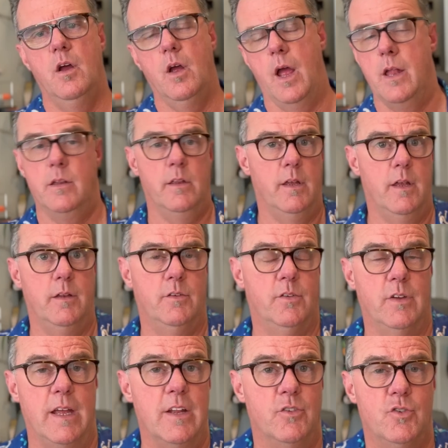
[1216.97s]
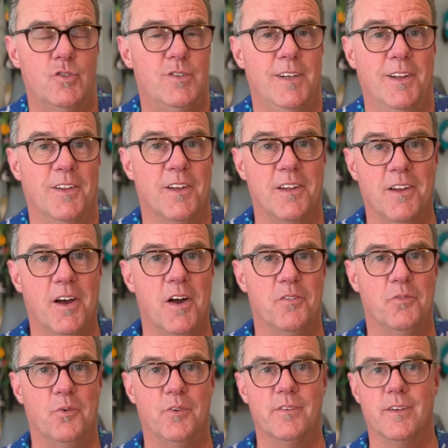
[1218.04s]
And interestingly
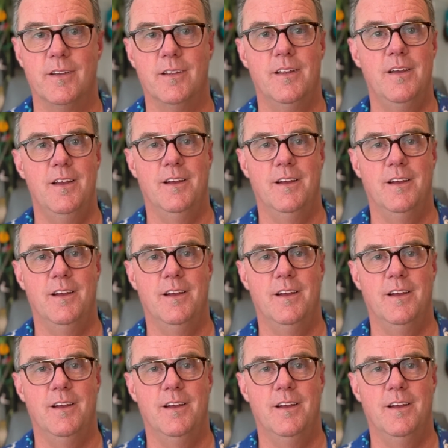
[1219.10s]
enough, was the